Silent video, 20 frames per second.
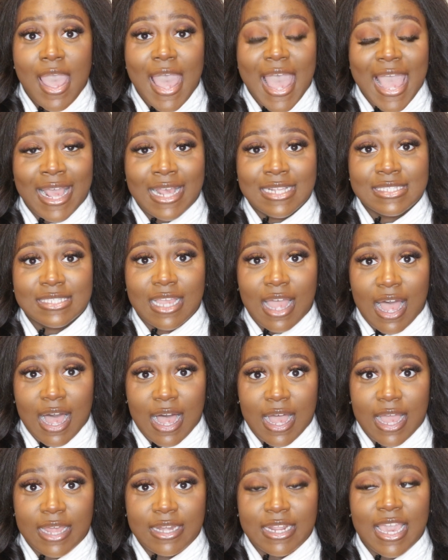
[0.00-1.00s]
ask
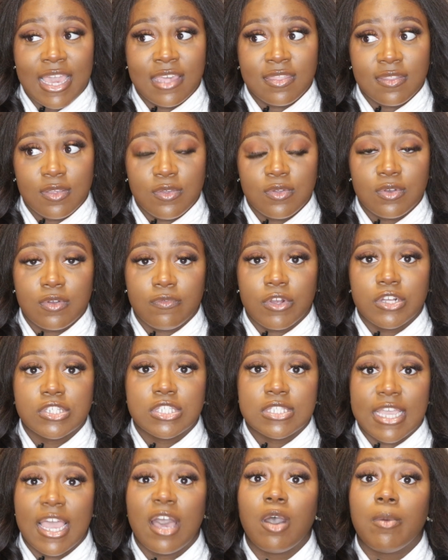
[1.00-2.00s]
God and the universe
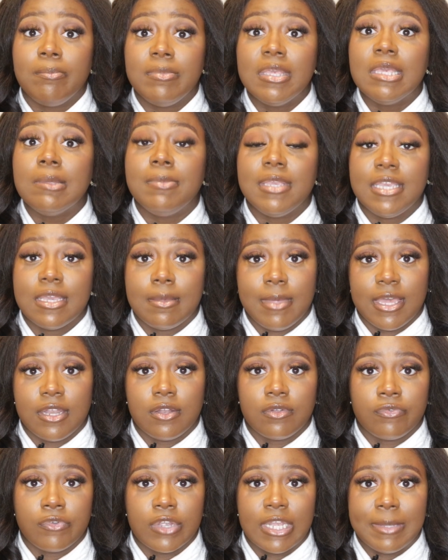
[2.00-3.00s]
to help me be a
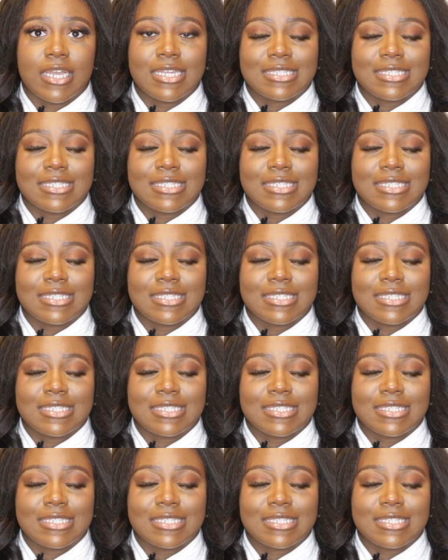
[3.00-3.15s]
better friend,